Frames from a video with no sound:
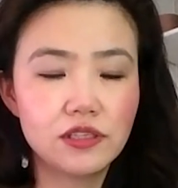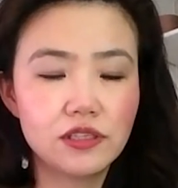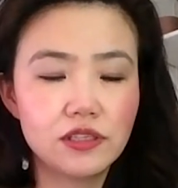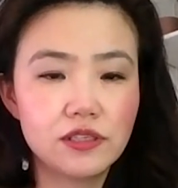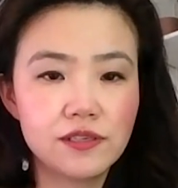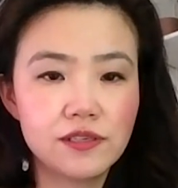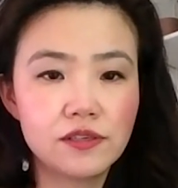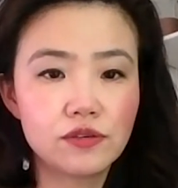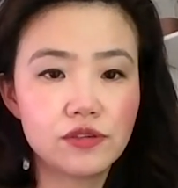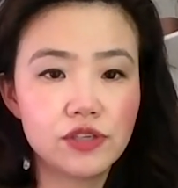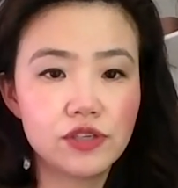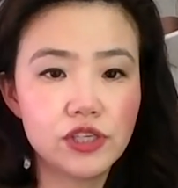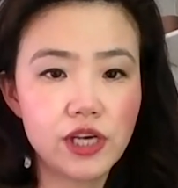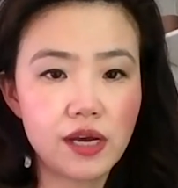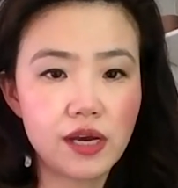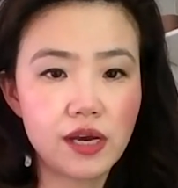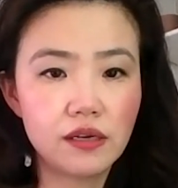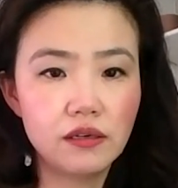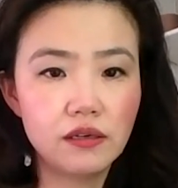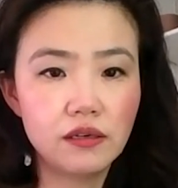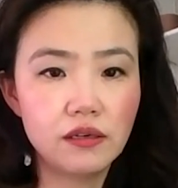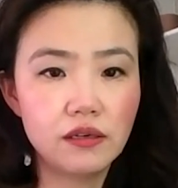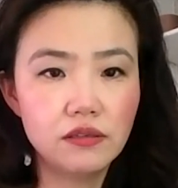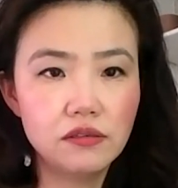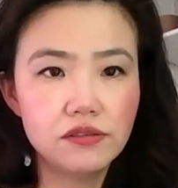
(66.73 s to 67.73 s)
digital
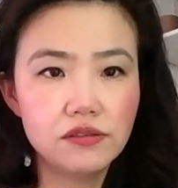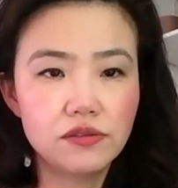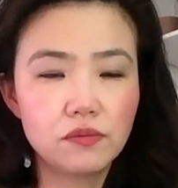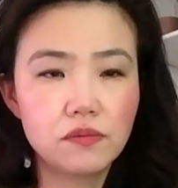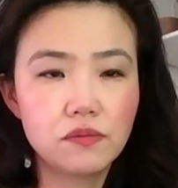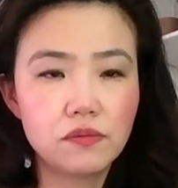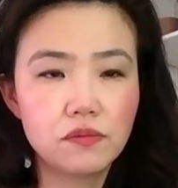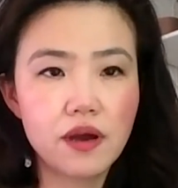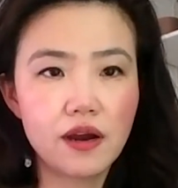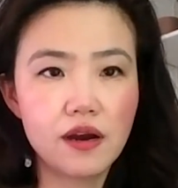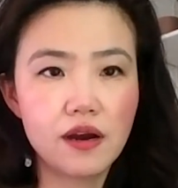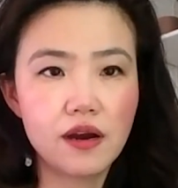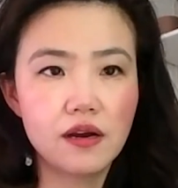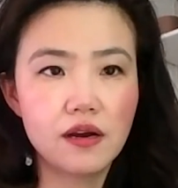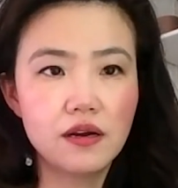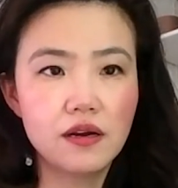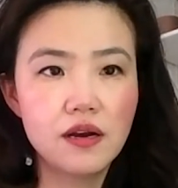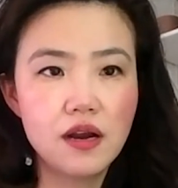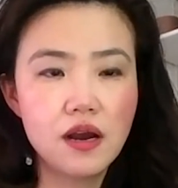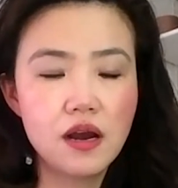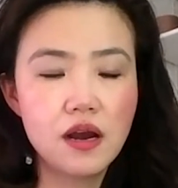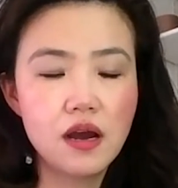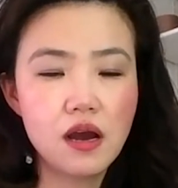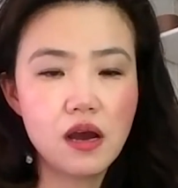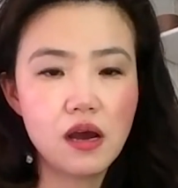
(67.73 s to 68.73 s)
channels where
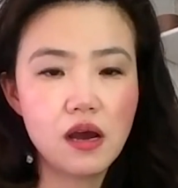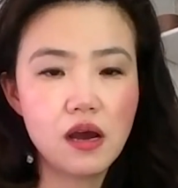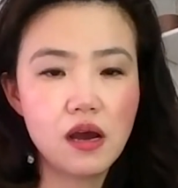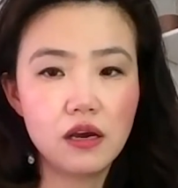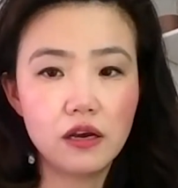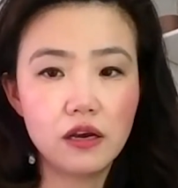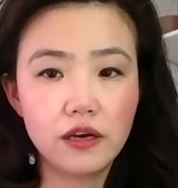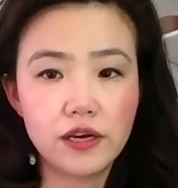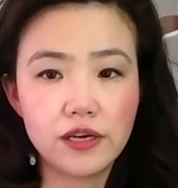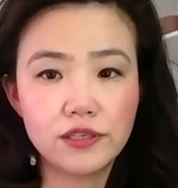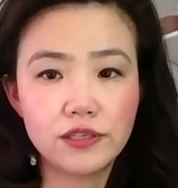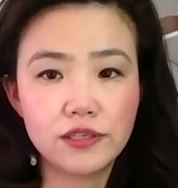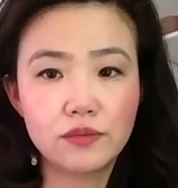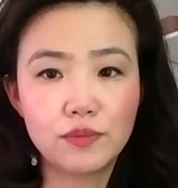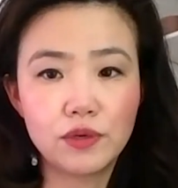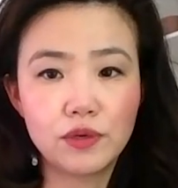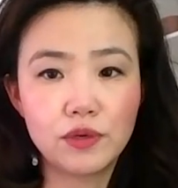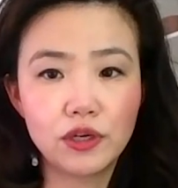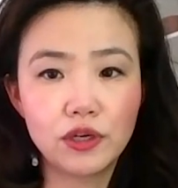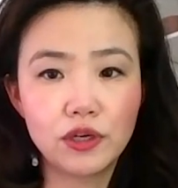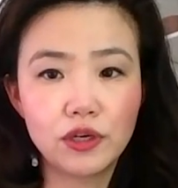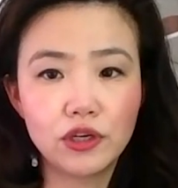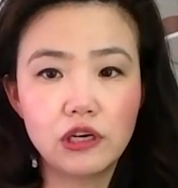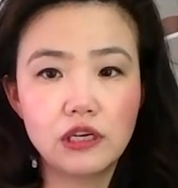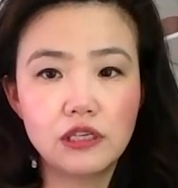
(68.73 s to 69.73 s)
a customer
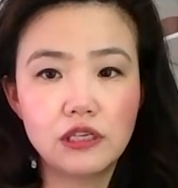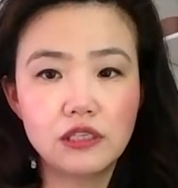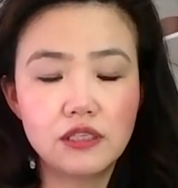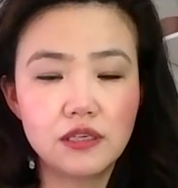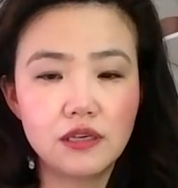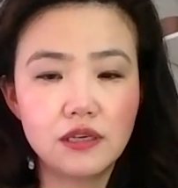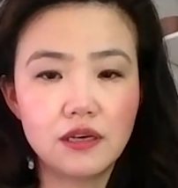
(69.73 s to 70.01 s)
could,